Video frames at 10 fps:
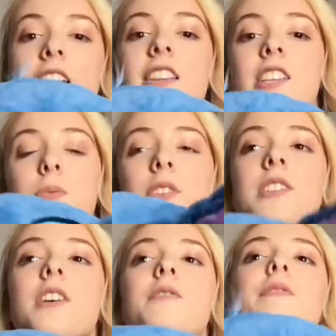This
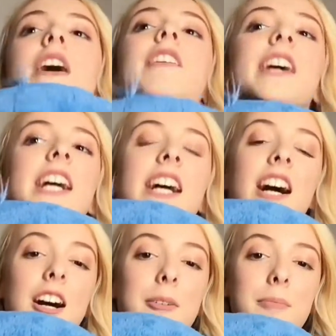was a very,
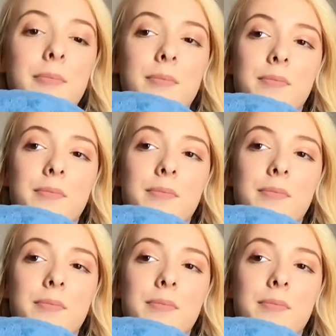um,